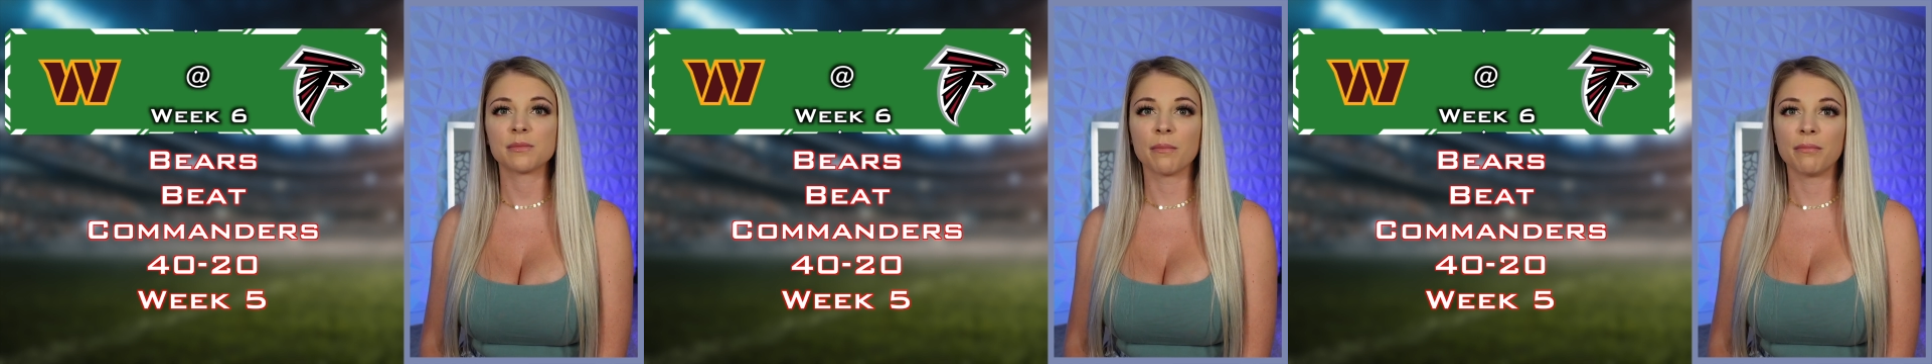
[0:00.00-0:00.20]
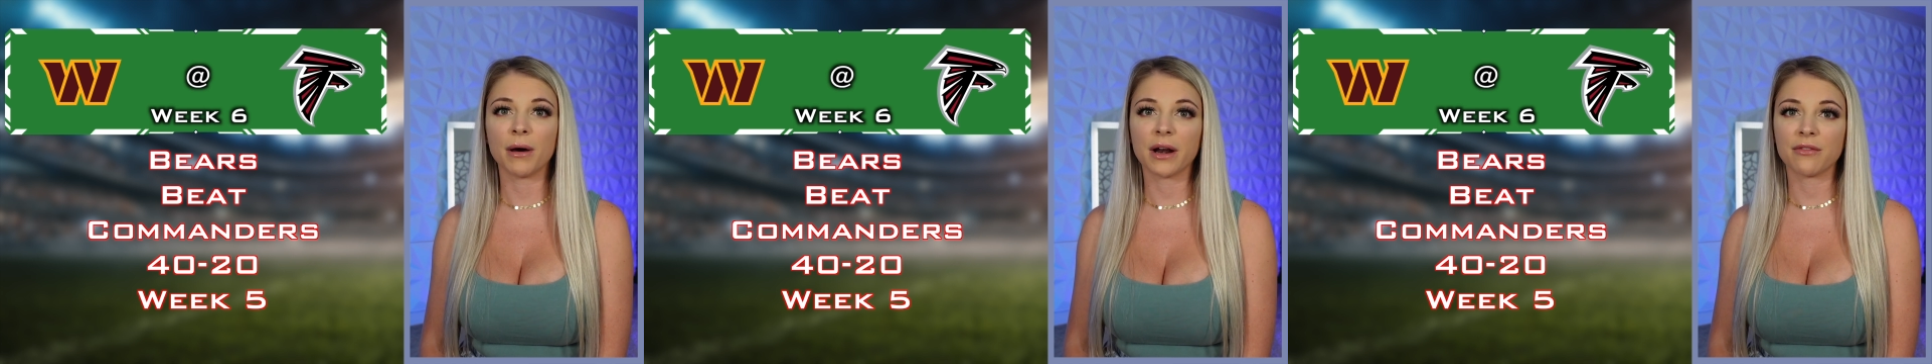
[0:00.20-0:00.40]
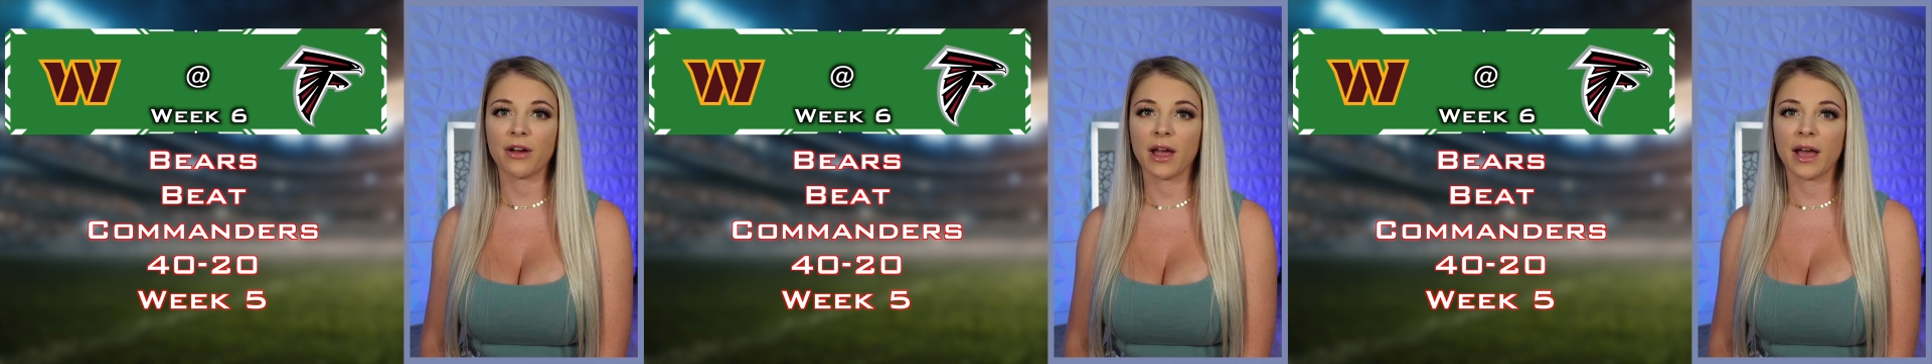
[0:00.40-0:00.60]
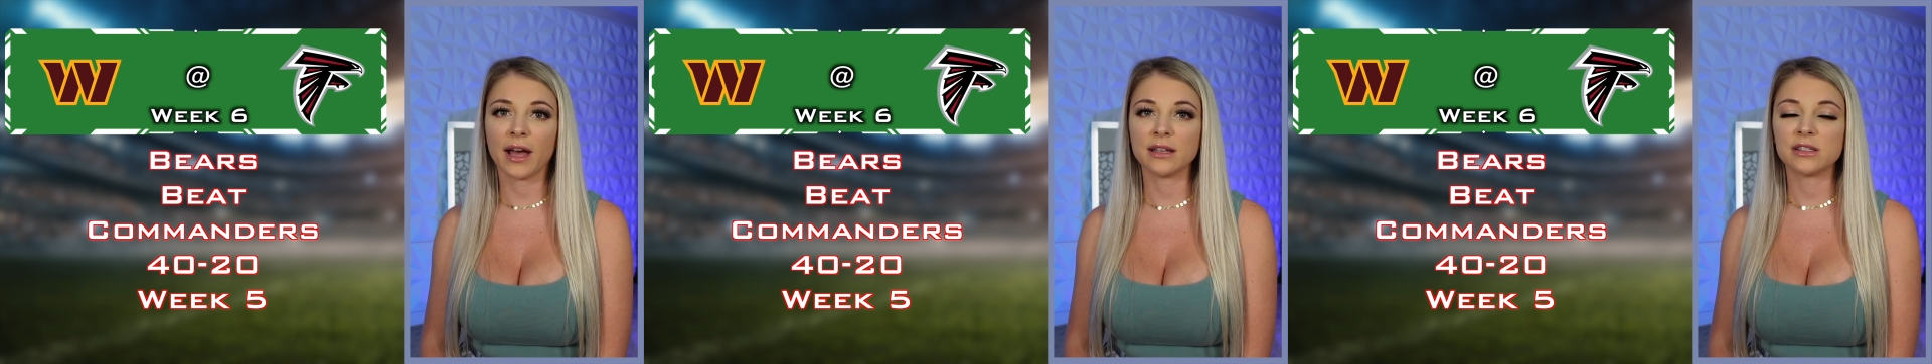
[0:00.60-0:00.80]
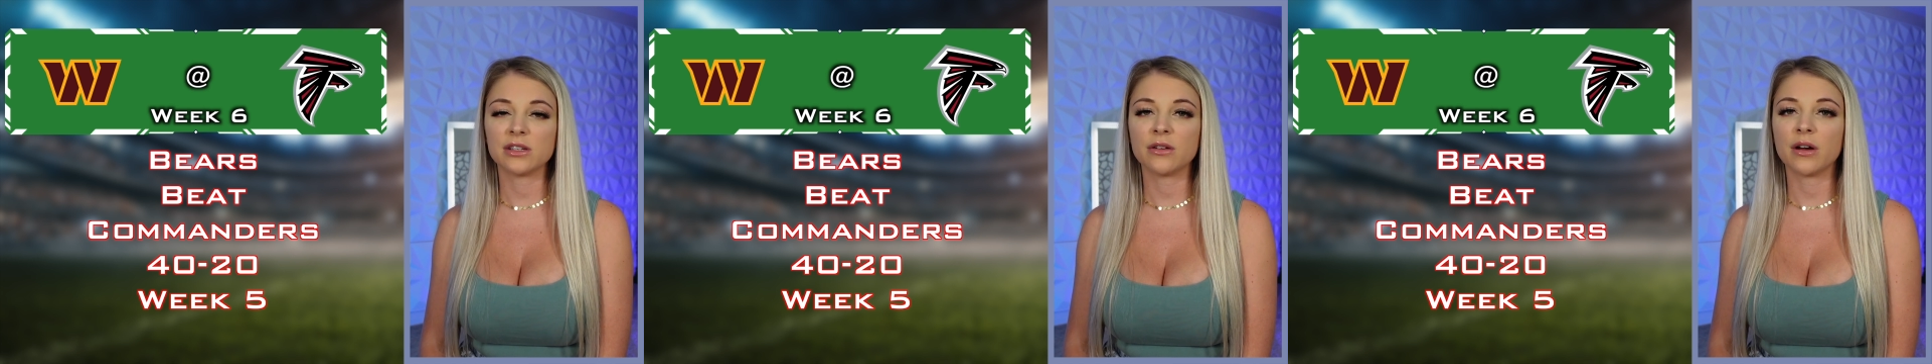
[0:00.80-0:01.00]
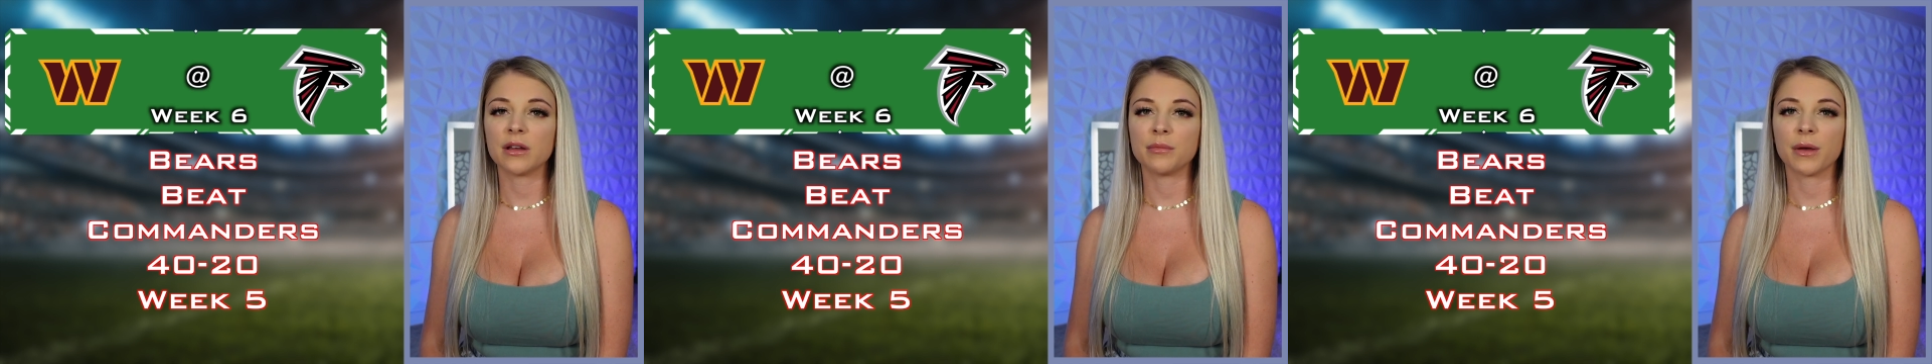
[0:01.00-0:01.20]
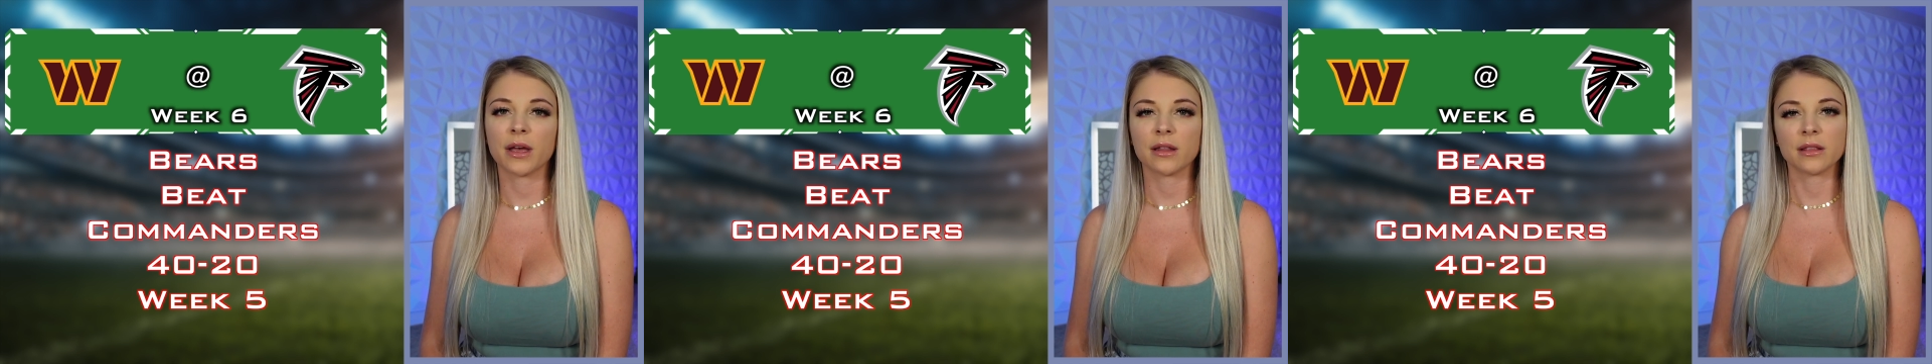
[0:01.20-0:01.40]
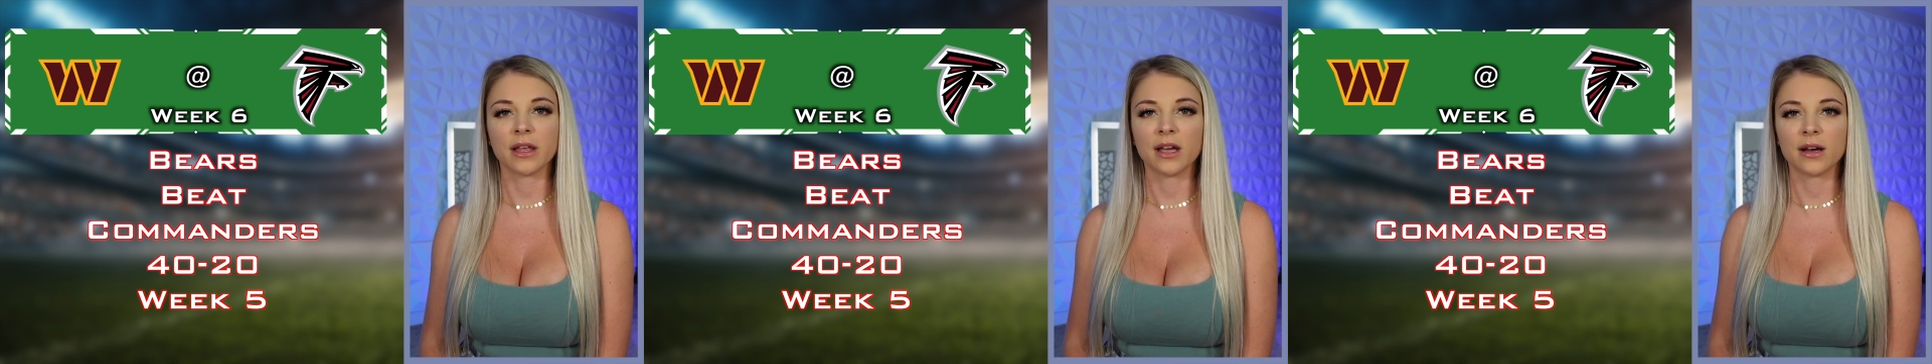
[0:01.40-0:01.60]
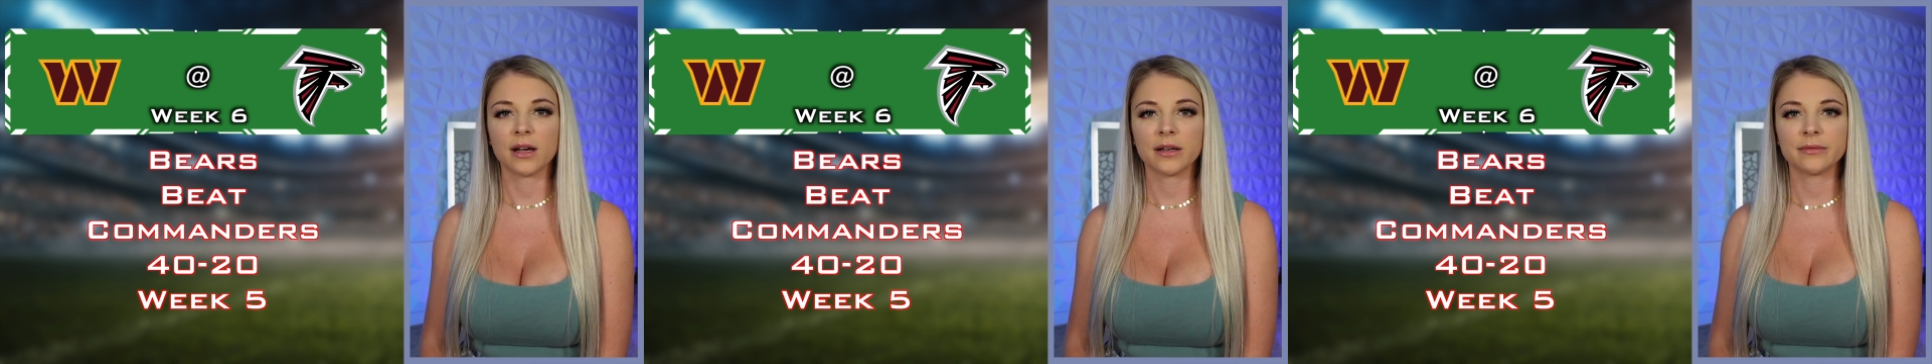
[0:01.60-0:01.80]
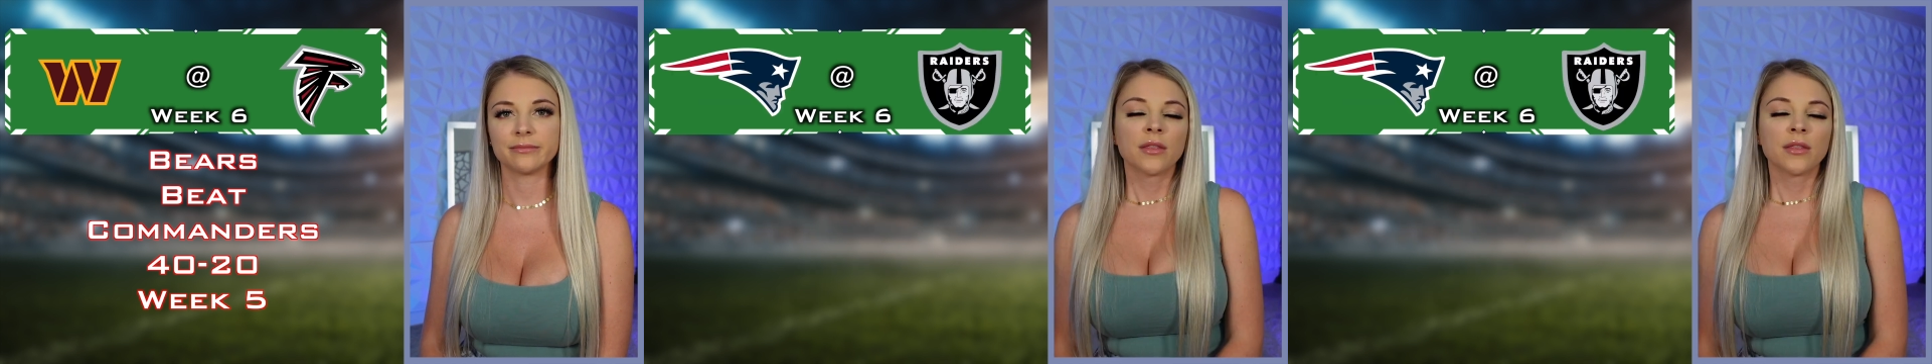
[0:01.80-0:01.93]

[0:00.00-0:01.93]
but if I had to, I'd pick Atlanta.